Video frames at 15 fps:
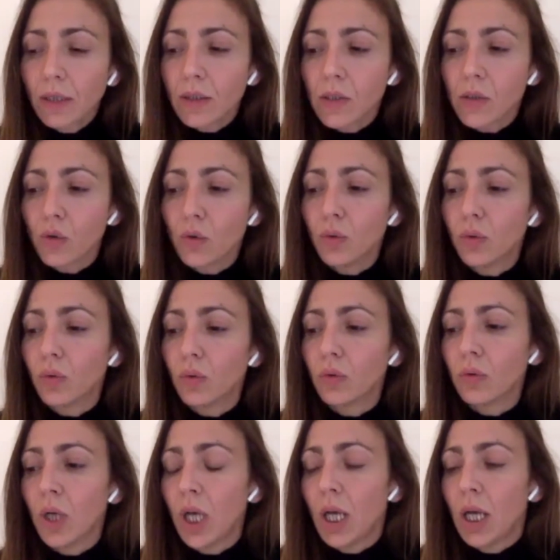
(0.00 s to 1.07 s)

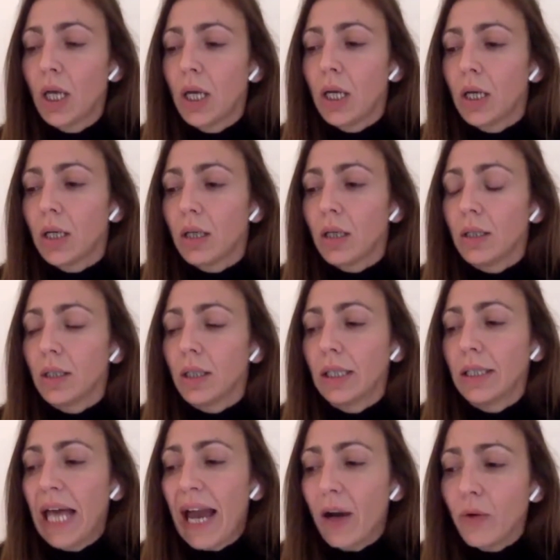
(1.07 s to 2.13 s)
to
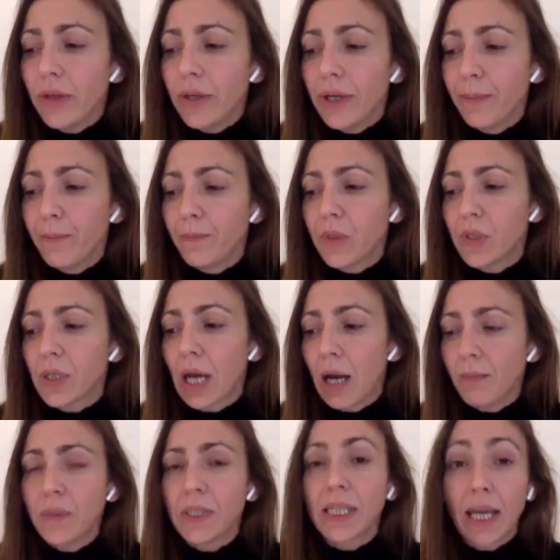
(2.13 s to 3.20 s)
allow them to
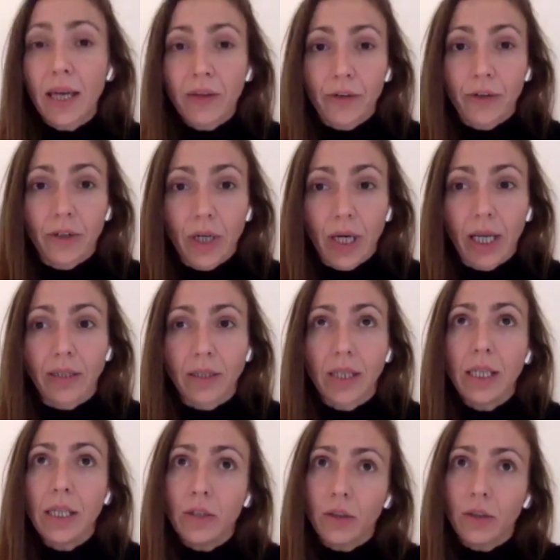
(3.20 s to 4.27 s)
come together and
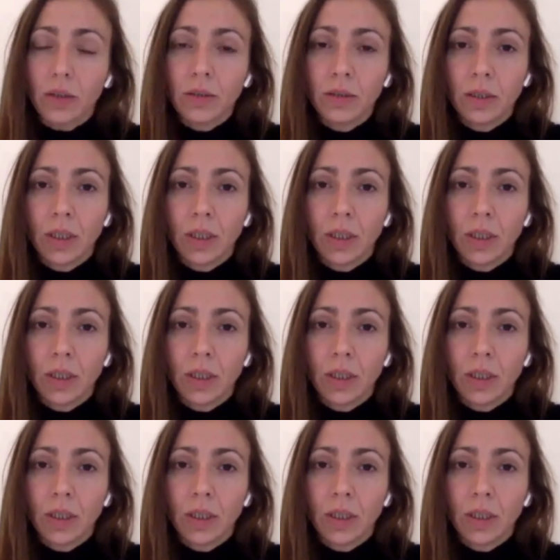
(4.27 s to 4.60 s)
heal.